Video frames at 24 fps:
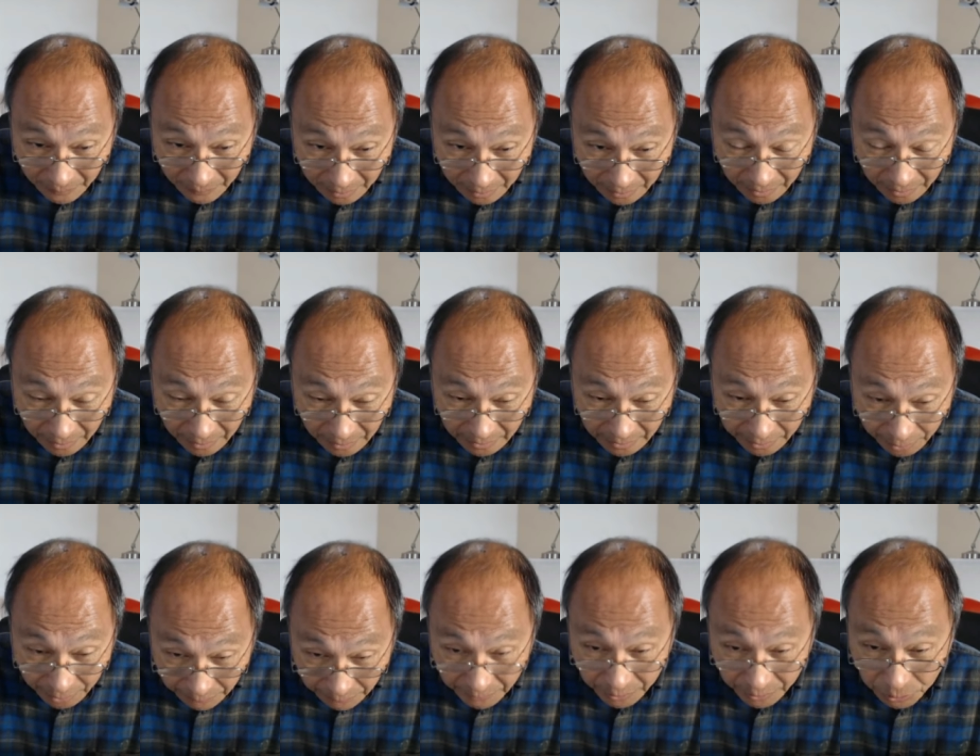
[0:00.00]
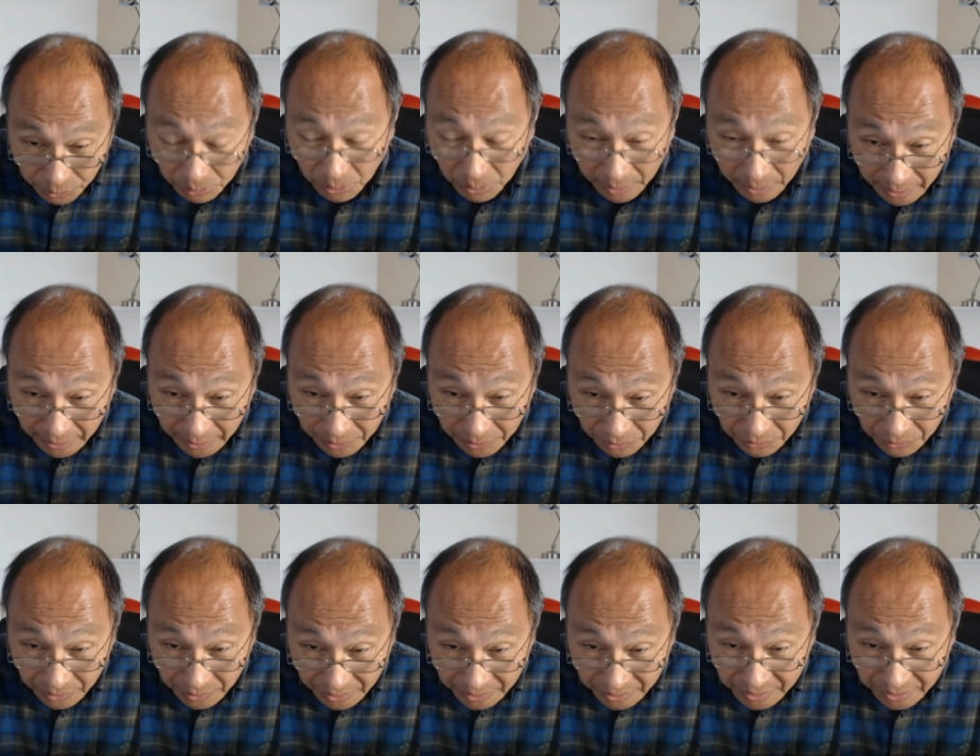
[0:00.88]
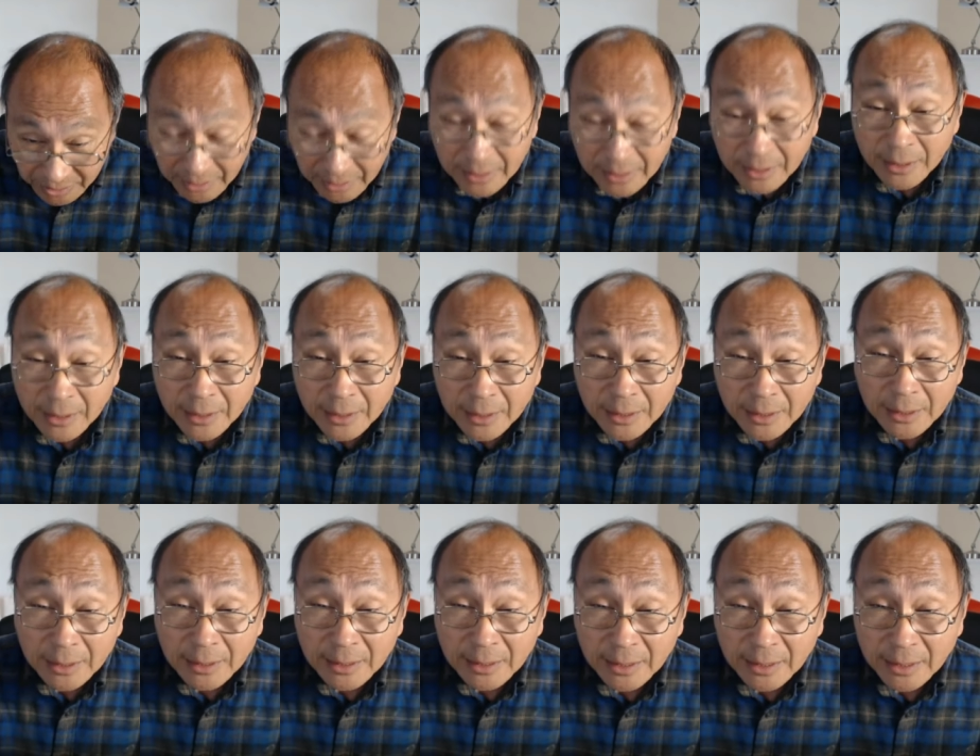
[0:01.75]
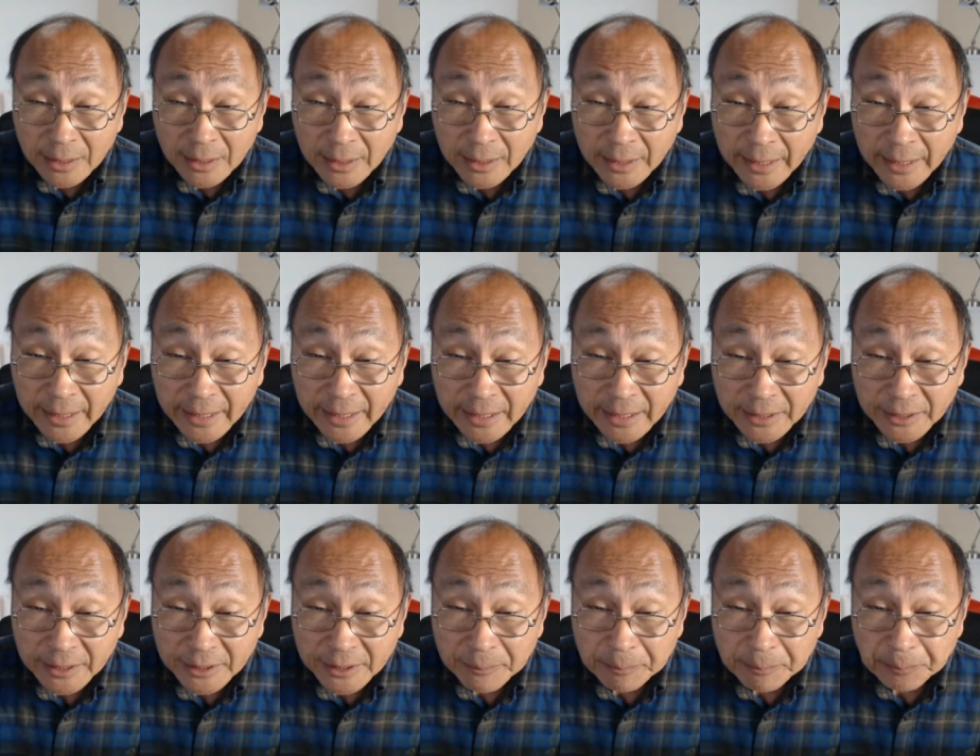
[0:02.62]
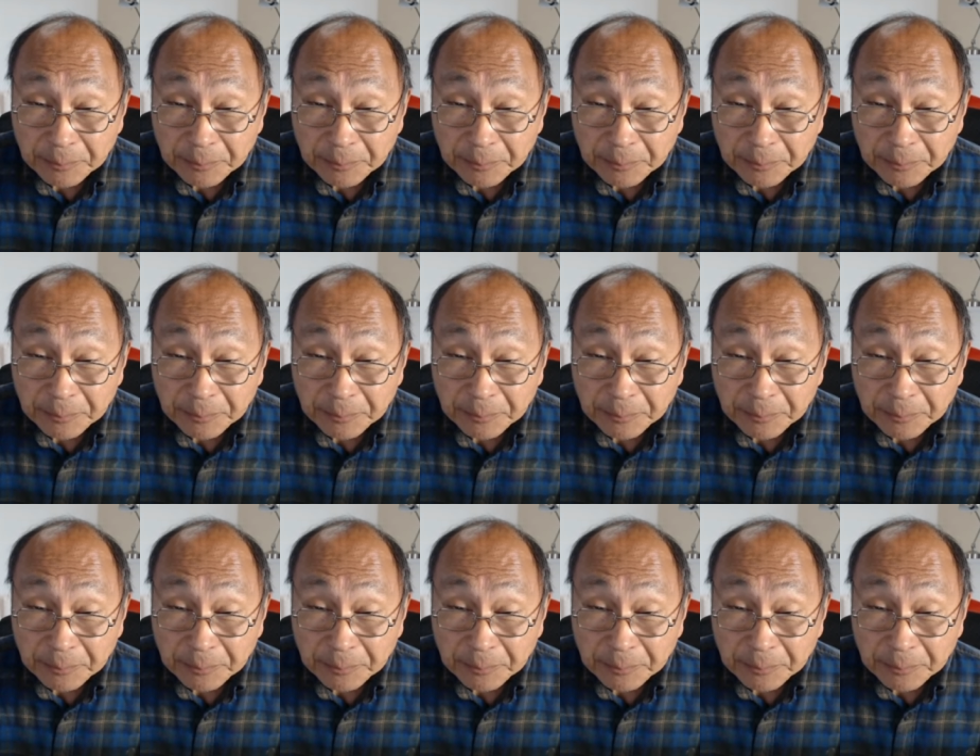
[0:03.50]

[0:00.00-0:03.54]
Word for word: uh, individual countries. Uh, and